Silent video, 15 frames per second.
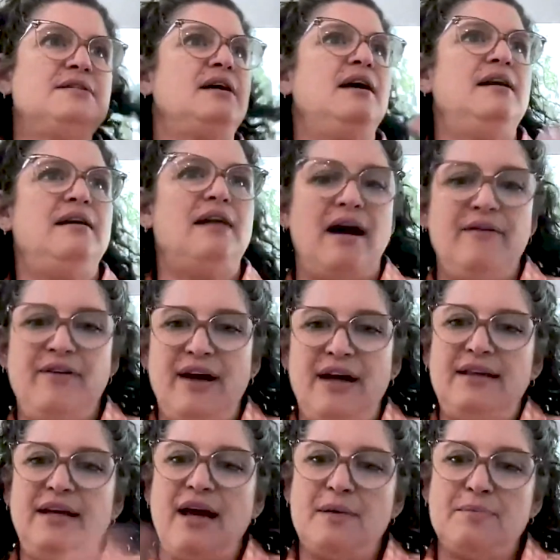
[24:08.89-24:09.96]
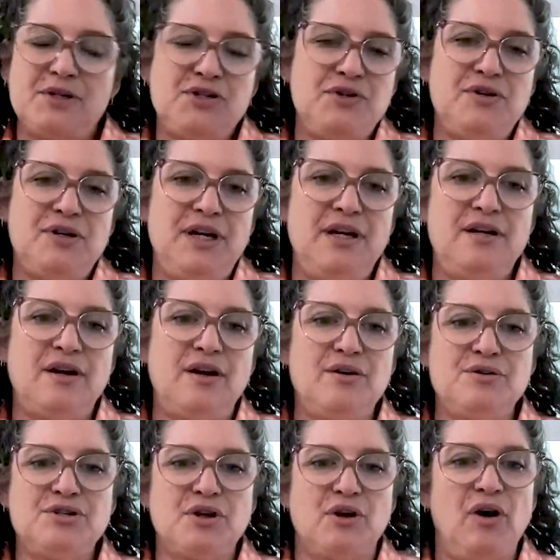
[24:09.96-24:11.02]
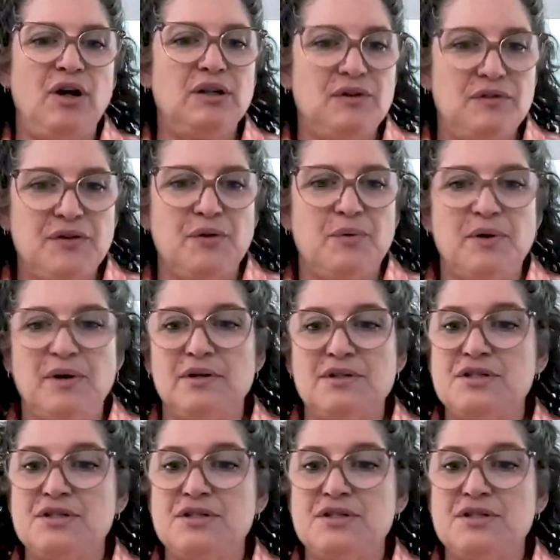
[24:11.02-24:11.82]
And I've had the opportunity to coach all over the world.